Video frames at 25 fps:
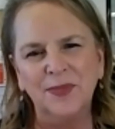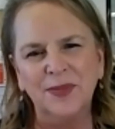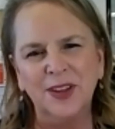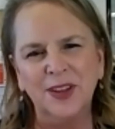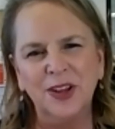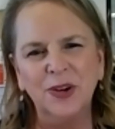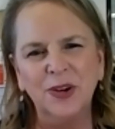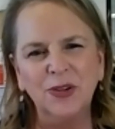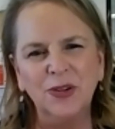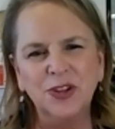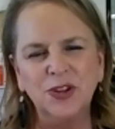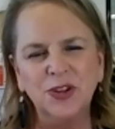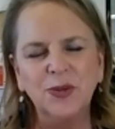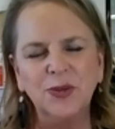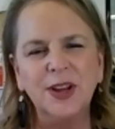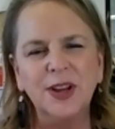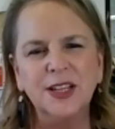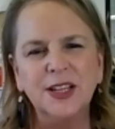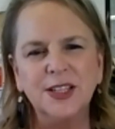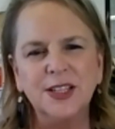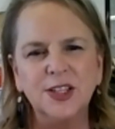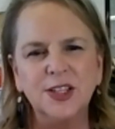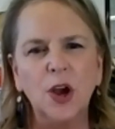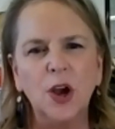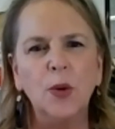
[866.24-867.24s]
you're doing
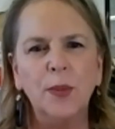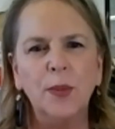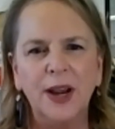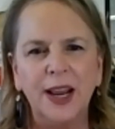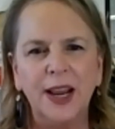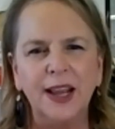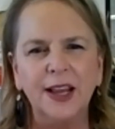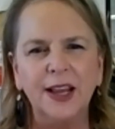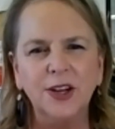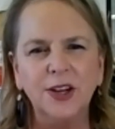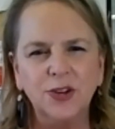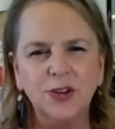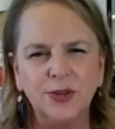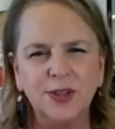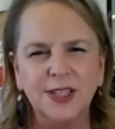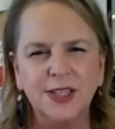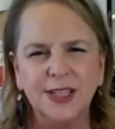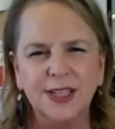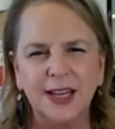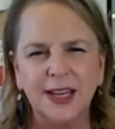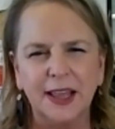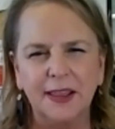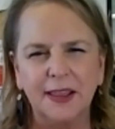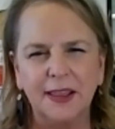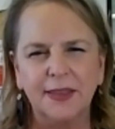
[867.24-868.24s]
so many
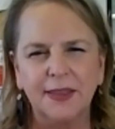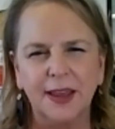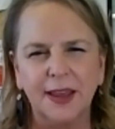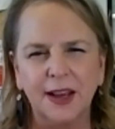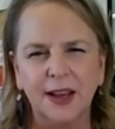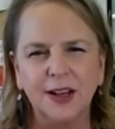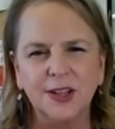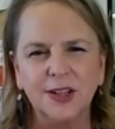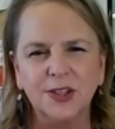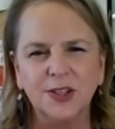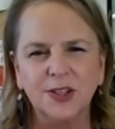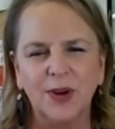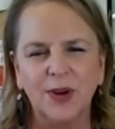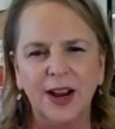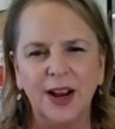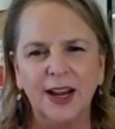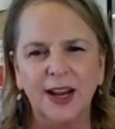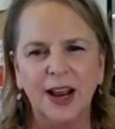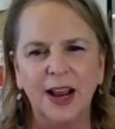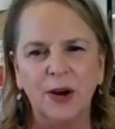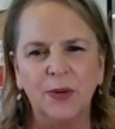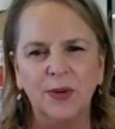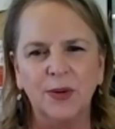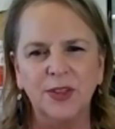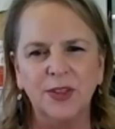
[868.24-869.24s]
interesting things right
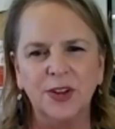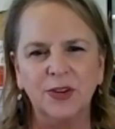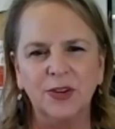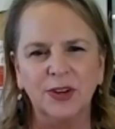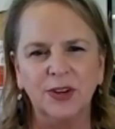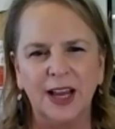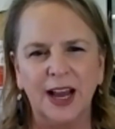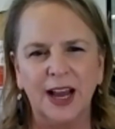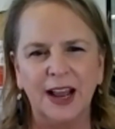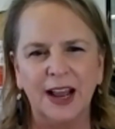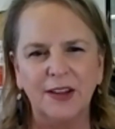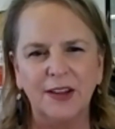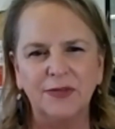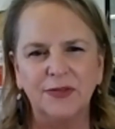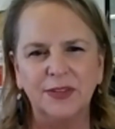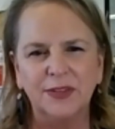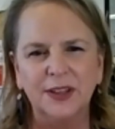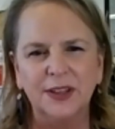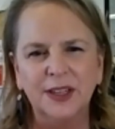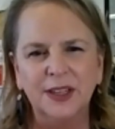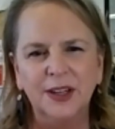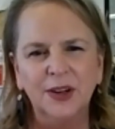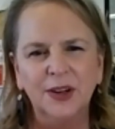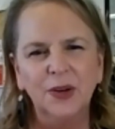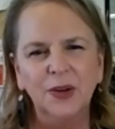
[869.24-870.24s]
now with your life.
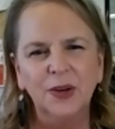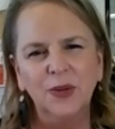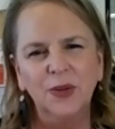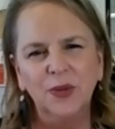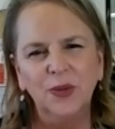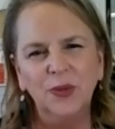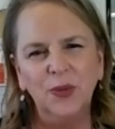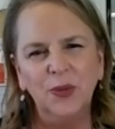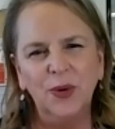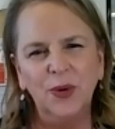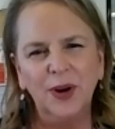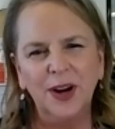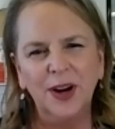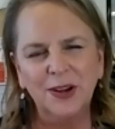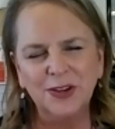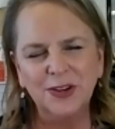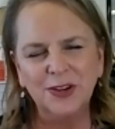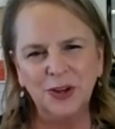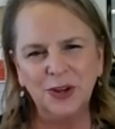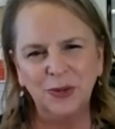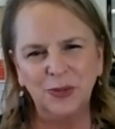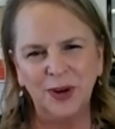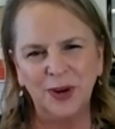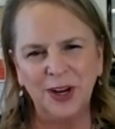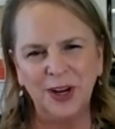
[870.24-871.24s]
What else
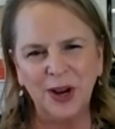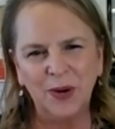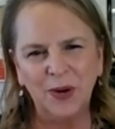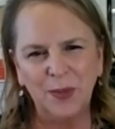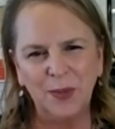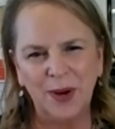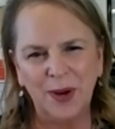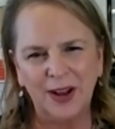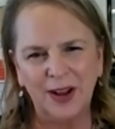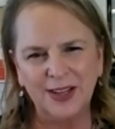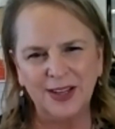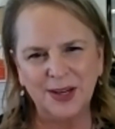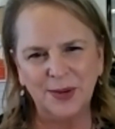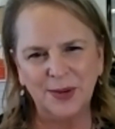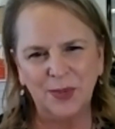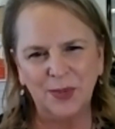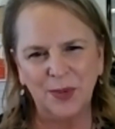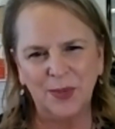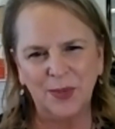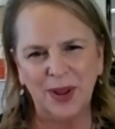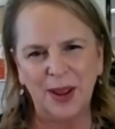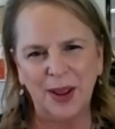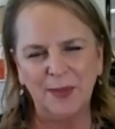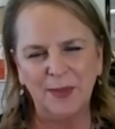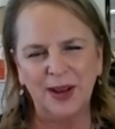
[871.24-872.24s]
should we know about Deborah
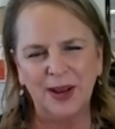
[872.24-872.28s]
Bateman?